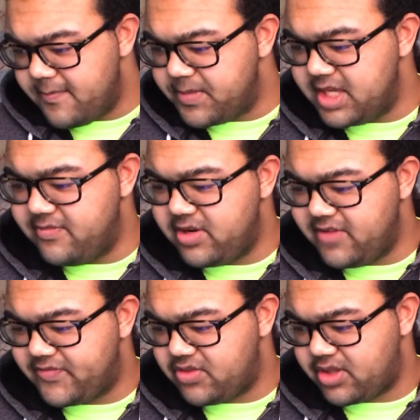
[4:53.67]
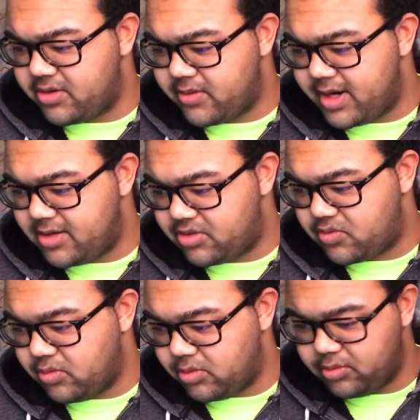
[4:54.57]
even if the segregated
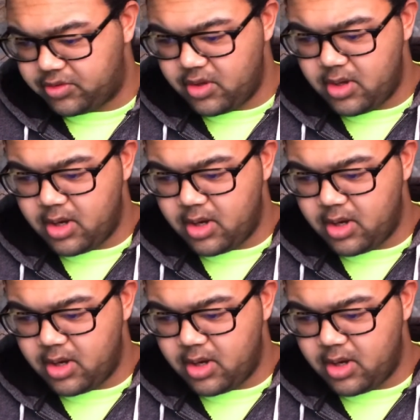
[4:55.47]
schools